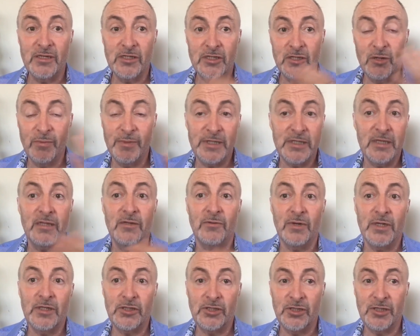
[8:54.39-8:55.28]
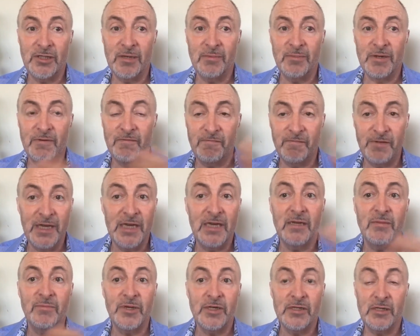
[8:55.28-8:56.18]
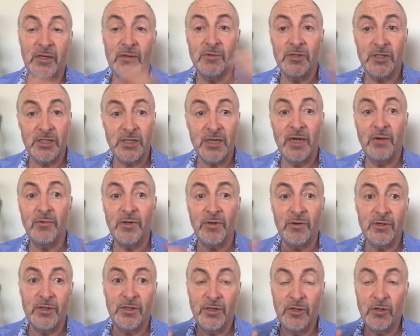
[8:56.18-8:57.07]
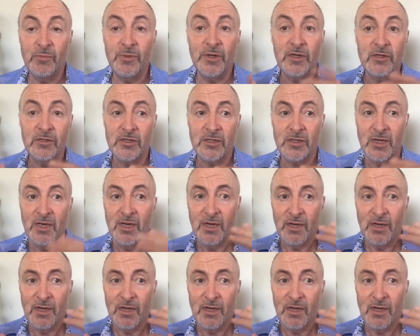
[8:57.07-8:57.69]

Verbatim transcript: still maintain the relationship and fake it because they want to stay with you because